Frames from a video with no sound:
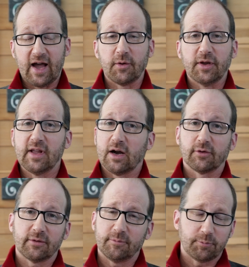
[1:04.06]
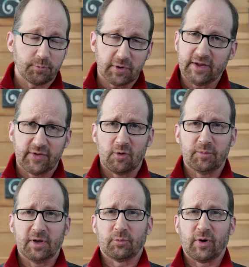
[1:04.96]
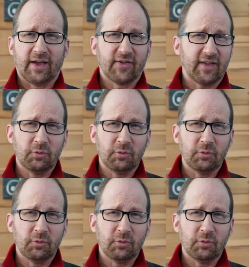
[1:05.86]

I now please don't be impressed.